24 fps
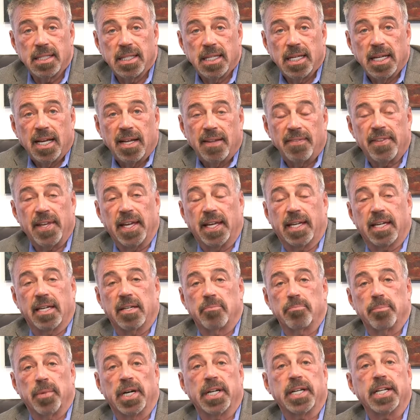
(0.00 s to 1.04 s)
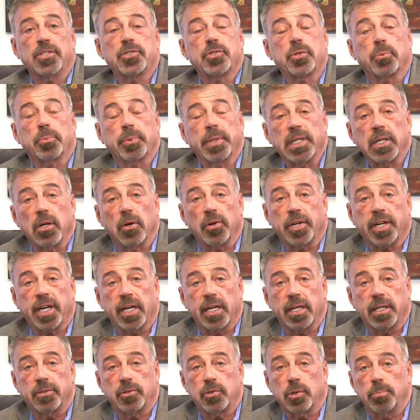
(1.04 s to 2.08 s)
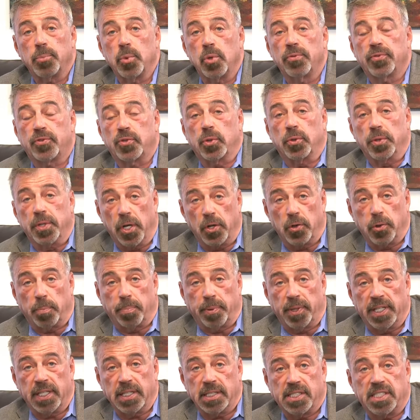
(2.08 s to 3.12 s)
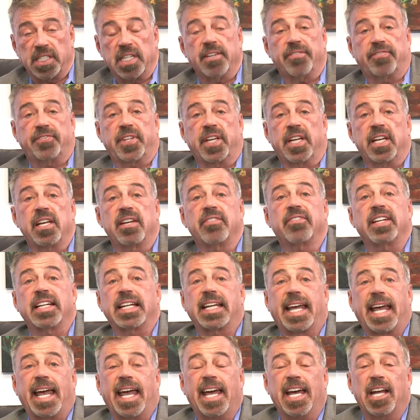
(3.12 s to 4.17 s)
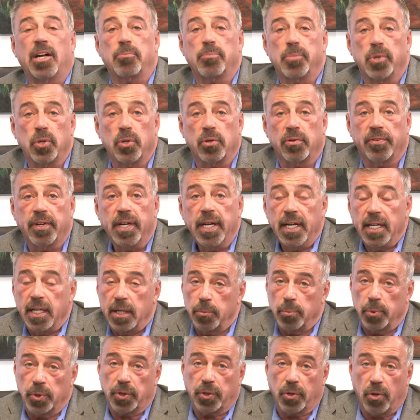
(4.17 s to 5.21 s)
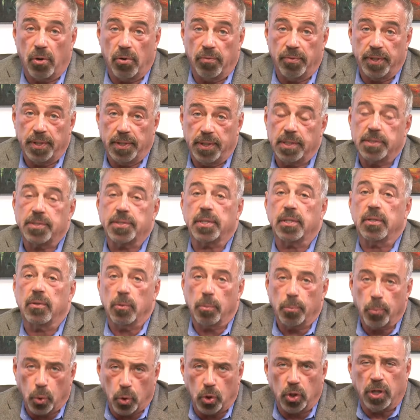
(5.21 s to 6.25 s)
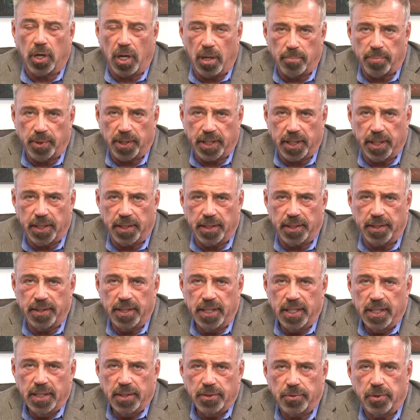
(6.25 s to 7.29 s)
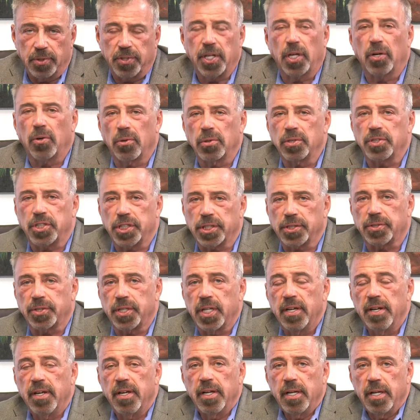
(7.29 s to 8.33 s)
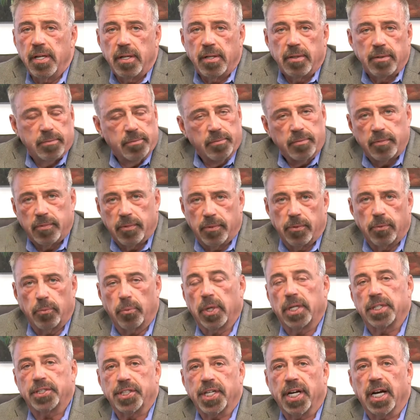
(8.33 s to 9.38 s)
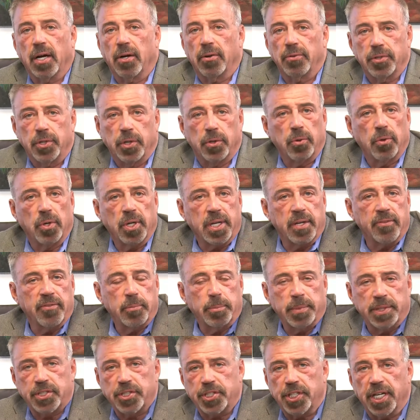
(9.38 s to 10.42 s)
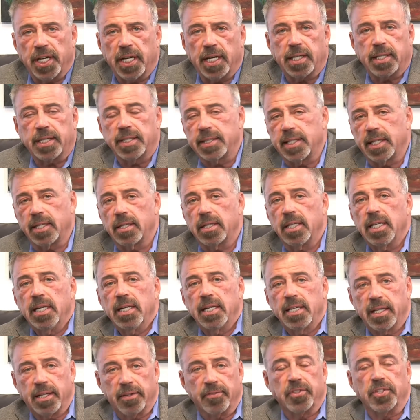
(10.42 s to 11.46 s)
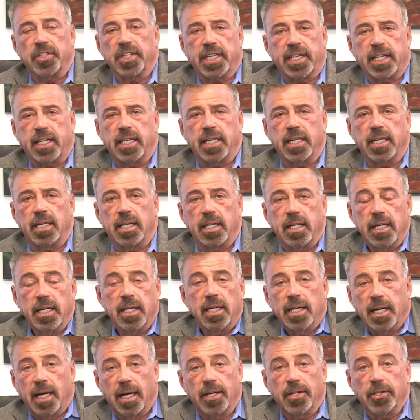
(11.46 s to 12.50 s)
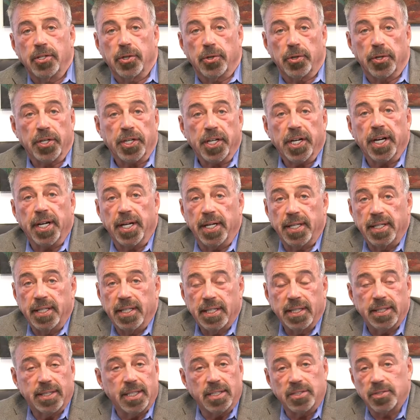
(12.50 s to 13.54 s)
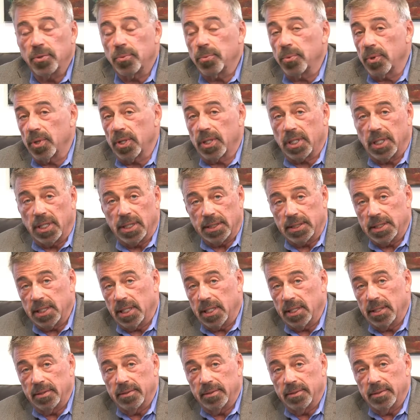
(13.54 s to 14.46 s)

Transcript: They get money to relocate, to move to another place, if they even can move. And with COVID, it's a little more complicated. So they don't just rush out. You don't give them a check and they give you the key and you're done. It doesn't work like that.